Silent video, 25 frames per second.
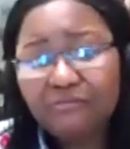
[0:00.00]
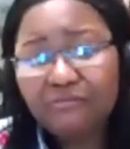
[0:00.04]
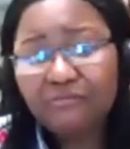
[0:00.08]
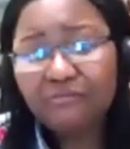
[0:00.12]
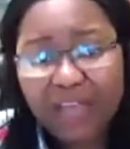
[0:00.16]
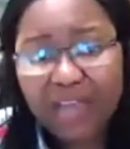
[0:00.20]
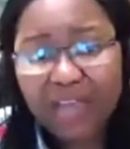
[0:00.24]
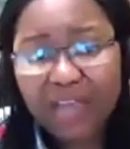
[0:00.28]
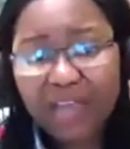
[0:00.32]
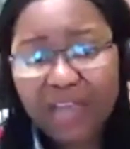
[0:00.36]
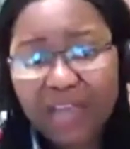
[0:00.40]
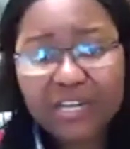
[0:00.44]

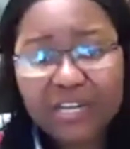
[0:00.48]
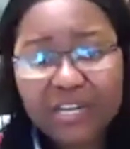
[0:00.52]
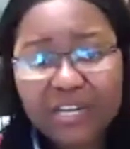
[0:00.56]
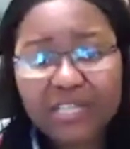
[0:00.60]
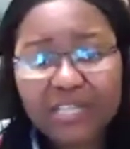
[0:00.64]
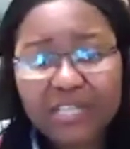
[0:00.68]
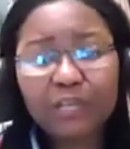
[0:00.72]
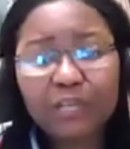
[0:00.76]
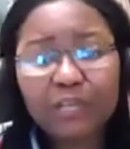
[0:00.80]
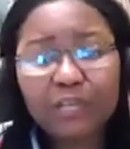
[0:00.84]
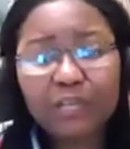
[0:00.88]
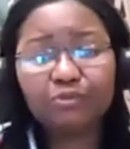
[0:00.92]
Very,
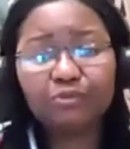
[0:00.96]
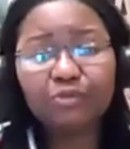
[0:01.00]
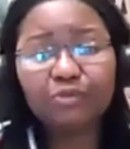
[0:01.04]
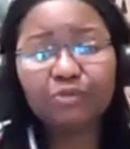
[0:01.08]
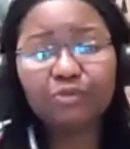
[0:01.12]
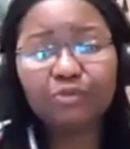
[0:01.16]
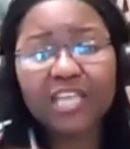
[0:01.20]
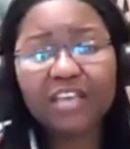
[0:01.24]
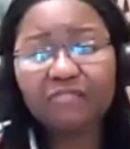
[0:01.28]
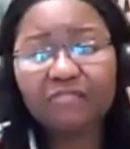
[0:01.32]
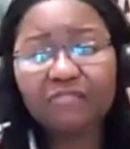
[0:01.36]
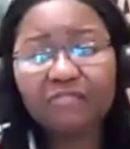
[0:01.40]
very
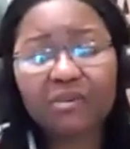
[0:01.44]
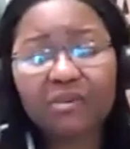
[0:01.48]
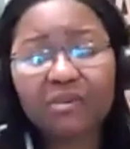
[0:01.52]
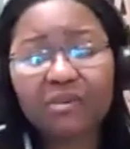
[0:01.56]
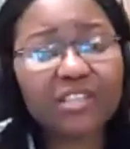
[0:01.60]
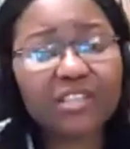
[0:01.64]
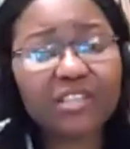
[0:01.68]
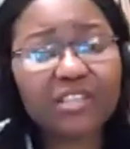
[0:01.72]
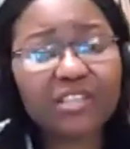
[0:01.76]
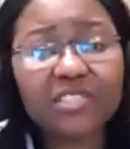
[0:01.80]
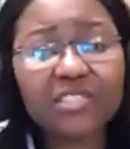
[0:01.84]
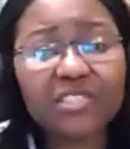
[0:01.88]
expensive.
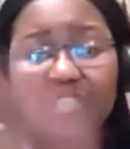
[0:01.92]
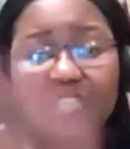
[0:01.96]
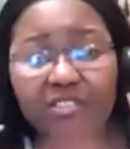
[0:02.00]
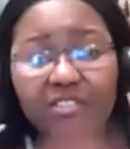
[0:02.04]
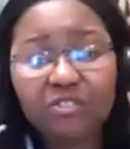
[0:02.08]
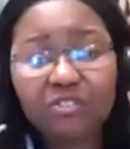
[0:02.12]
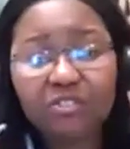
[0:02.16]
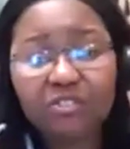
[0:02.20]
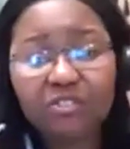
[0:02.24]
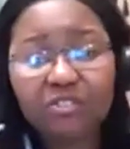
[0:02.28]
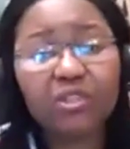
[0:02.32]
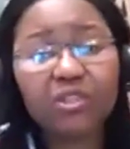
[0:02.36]
We gave
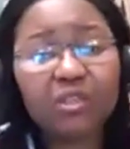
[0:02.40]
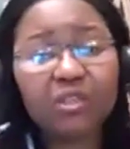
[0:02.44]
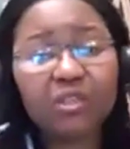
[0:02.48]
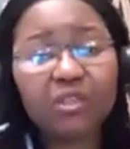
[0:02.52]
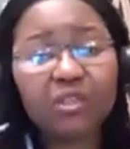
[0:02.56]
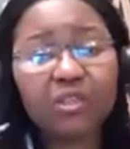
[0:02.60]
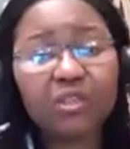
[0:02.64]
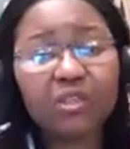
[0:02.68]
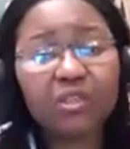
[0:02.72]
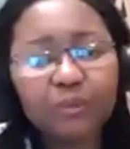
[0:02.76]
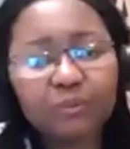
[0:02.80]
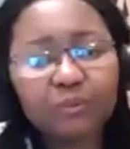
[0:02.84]
our
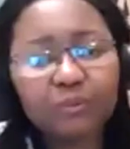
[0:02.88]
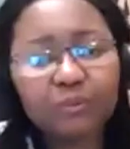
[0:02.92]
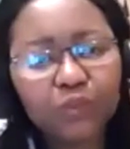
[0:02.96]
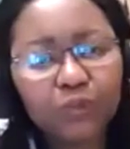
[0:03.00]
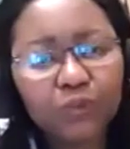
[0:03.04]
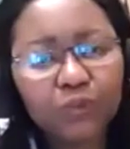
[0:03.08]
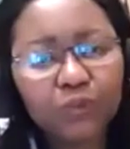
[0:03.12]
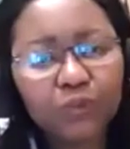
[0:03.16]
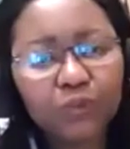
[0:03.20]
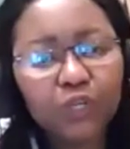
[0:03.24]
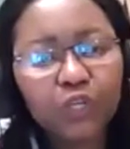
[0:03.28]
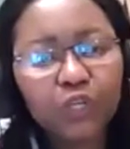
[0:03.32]
services and
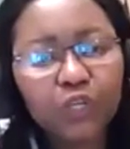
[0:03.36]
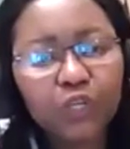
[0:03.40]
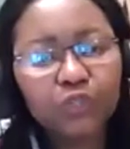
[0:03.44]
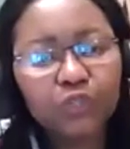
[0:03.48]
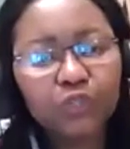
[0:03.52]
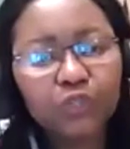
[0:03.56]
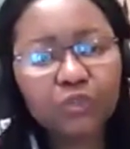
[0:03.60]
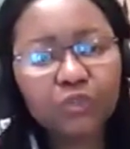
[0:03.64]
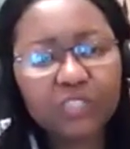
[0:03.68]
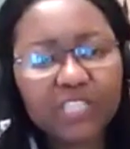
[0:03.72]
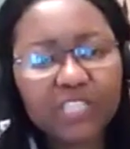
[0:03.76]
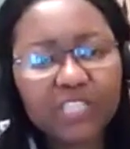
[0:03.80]
some other
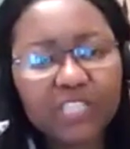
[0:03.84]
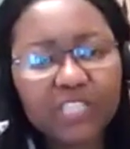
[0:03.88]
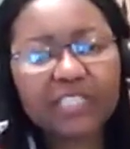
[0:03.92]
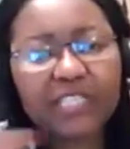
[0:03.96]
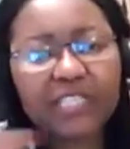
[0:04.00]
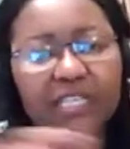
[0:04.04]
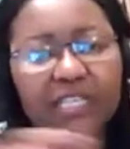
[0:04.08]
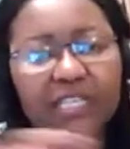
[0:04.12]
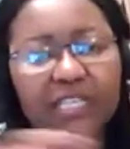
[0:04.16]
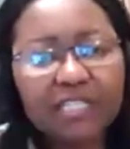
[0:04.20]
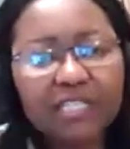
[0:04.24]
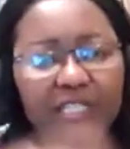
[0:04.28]
people too
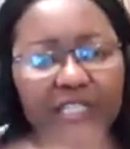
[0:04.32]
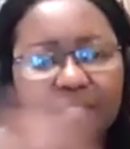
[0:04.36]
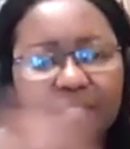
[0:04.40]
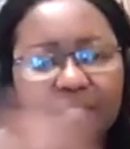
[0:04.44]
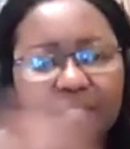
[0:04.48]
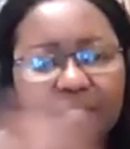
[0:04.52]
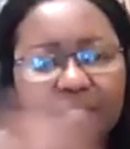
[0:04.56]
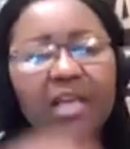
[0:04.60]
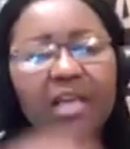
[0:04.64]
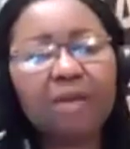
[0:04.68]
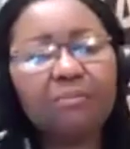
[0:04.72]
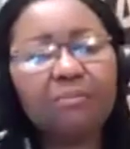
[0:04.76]
to
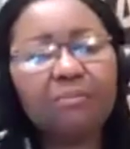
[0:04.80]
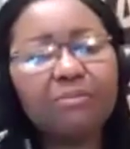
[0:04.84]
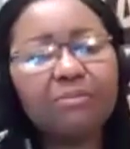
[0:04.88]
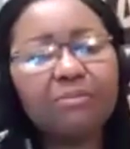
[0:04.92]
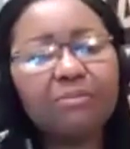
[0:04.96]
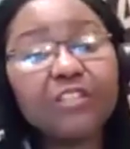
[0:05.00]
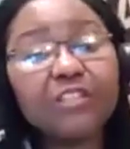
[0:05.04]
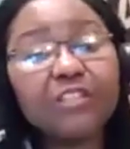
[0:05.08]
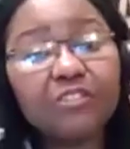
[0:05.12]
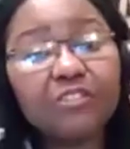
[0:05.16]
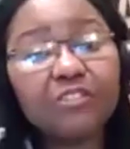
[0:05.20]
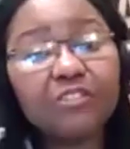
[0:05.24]
take
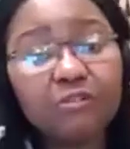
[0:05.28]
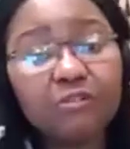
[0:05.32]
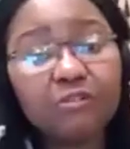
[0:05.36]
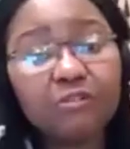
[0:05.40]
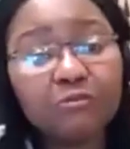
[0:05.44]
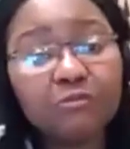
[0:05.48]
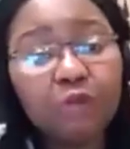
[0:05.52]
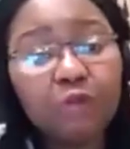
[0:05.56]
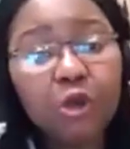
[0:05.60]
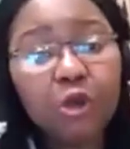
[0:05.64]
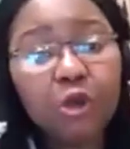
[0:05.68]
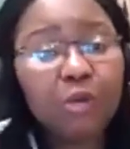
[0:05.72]
the
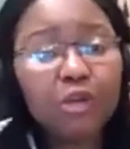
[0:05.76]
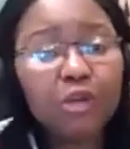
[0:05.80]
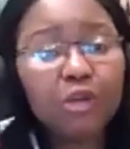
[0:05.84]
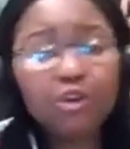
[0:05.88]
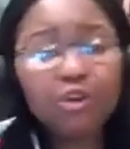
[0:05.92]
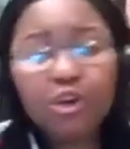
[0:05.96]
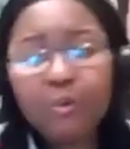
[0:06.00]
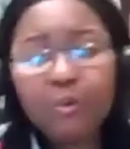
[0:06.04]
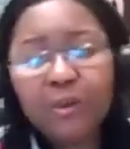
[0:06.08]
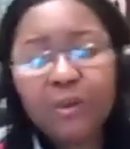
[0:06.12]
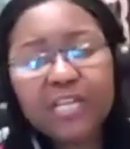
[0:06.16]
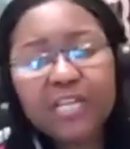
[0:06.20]
sample and
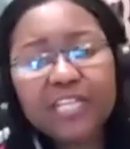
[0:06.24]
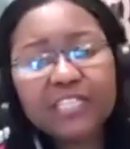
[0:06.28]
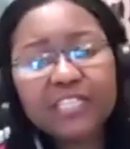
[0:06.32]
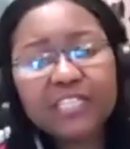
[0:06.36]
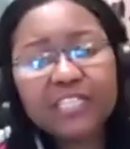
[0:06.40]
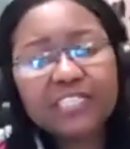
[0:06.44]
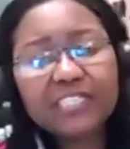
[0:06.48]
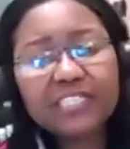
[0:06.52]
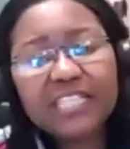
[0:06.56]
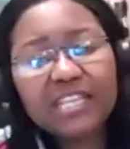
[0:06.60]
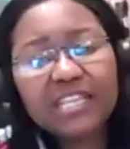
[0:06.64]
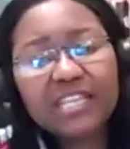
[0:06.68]
stuff. But
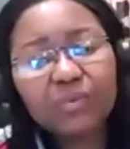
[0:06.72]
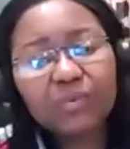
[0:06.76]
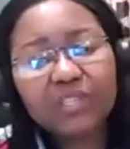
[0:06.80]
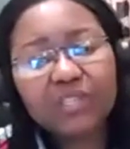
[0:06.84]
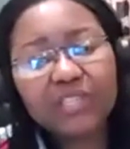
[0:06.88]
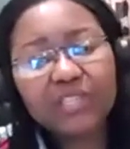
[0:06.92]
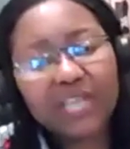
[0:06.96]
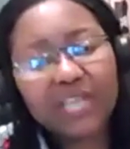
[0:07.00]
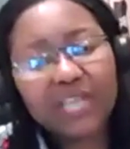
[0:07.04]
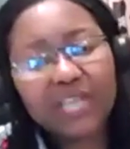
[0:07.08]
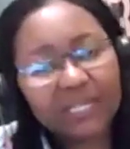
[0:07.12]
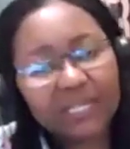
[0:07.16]
nobody
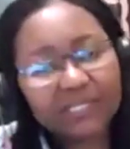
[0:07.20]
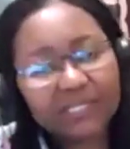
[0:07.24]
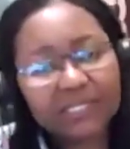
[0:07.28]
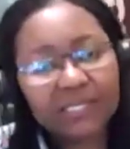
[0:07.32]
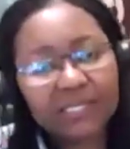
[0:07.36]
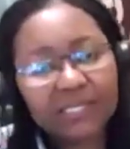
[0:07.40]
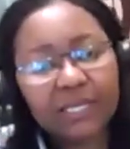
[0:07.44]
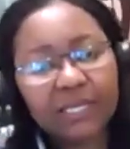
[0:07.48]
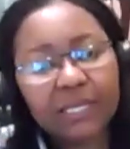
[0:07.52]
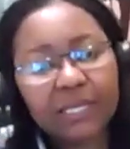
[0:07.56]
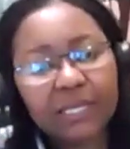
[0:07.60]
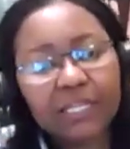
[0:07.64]
is dealing
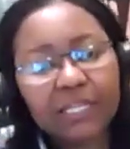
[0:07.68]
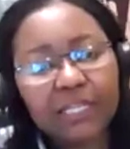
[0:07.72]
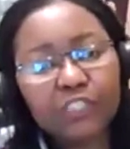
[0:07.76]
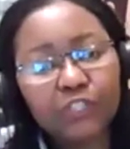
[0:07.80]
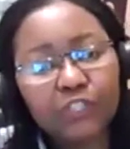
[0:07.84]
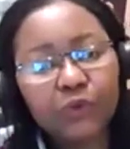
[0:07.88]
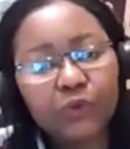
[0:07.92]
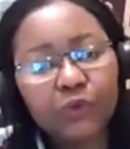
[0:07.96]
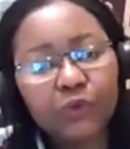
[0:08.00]
with that,